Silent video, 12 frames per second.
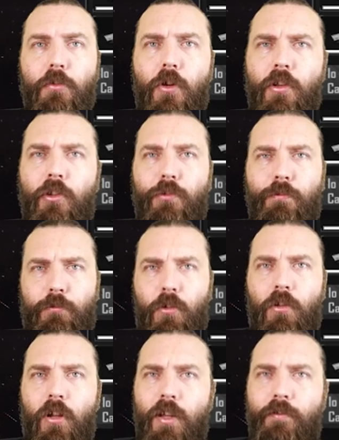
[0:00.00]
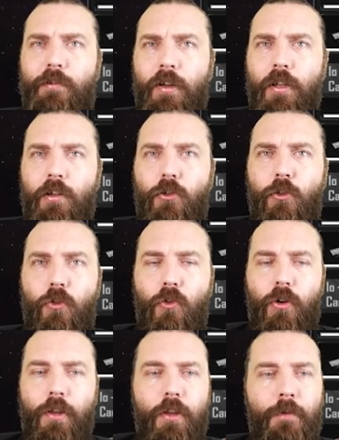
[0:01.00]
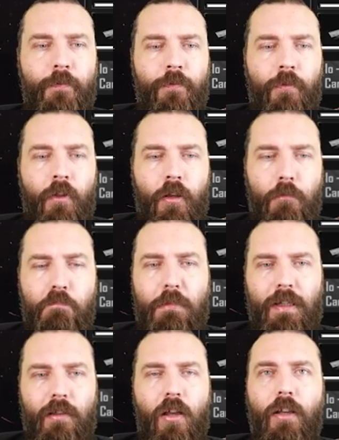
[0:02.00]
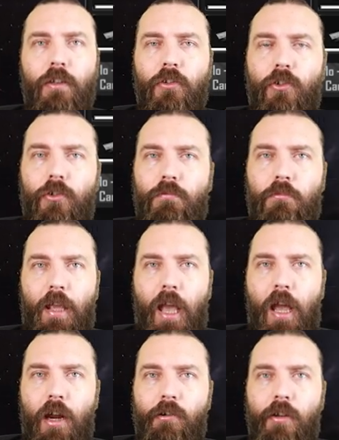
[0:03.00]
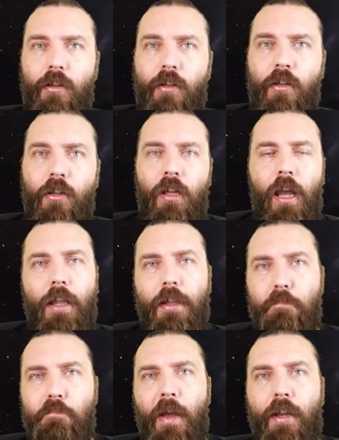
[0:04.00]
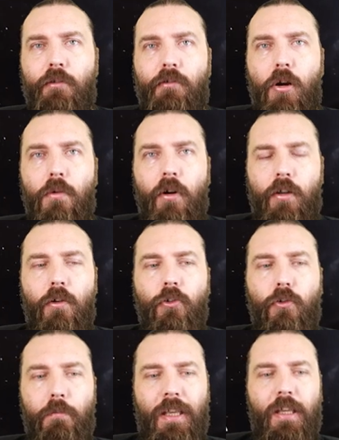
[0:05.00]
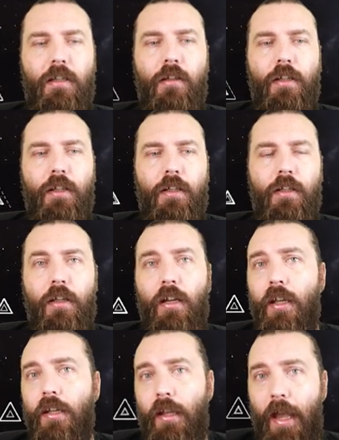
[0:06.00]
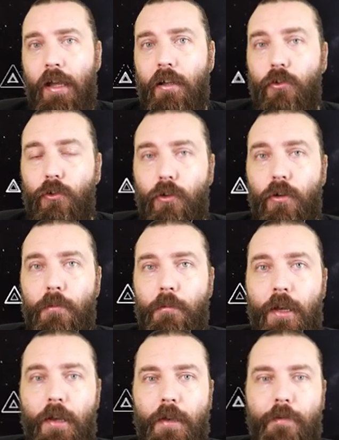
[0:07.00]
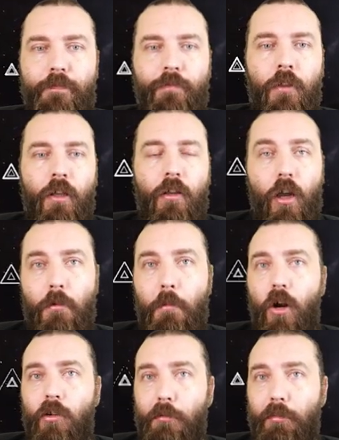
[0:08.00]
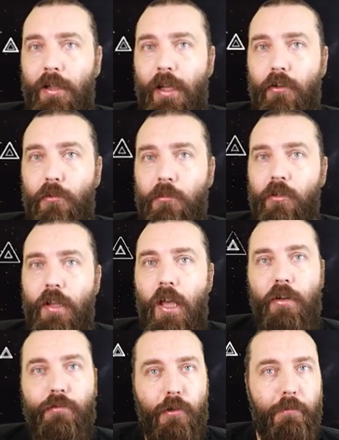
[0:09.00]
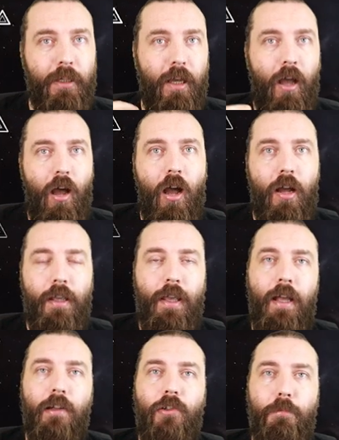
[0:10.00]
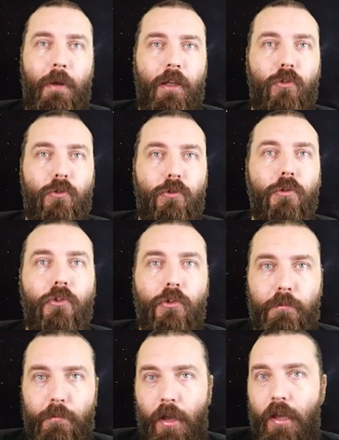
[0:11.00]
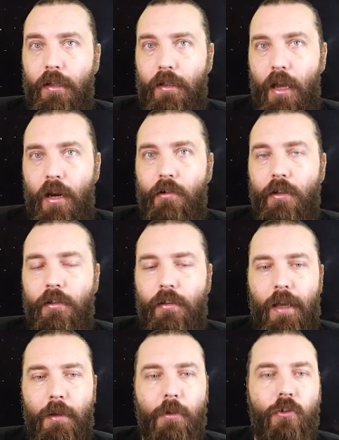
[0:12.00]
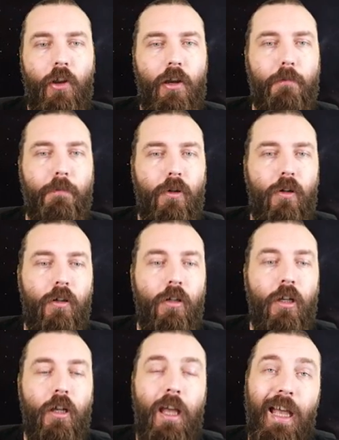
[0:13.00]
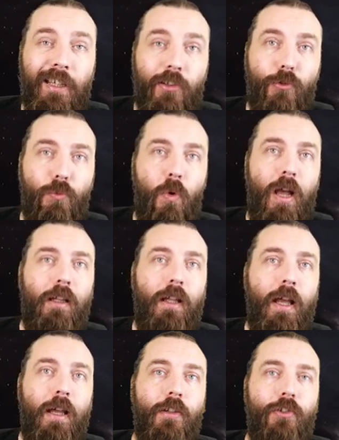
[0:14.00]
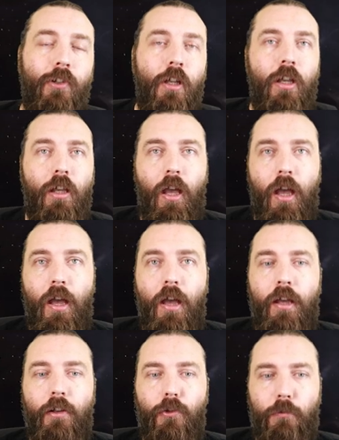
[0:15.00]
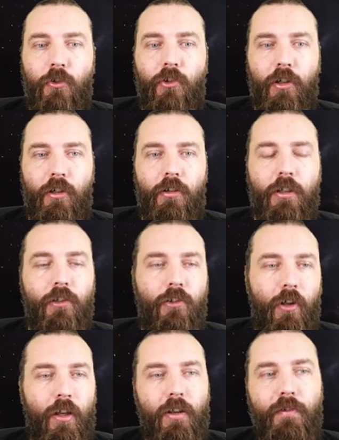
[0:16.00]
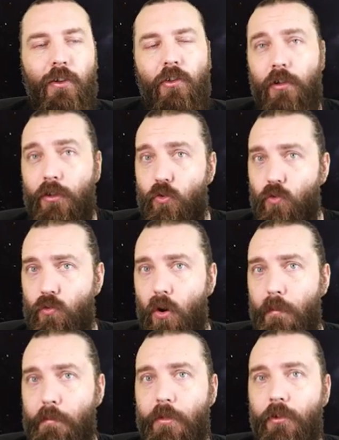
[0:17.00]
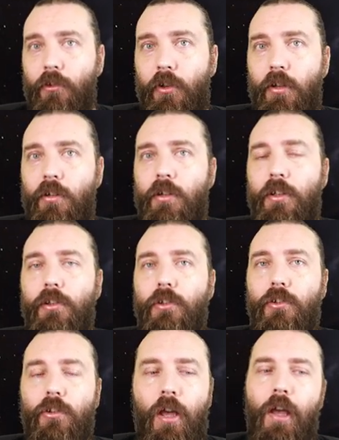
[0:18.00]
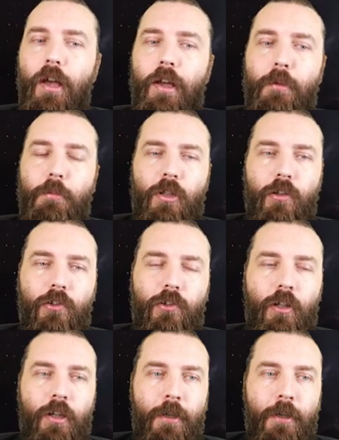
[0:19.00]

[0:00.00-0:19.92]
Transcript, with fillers: got this frontline frigate destroyer midline's carrier, and then back row I got some healing, and I had some um, Connemara plasma in there for a bit of high anti-battle cruiser uh, carrier damage output, as well as uh, some series. I eventually dropped the series uh, because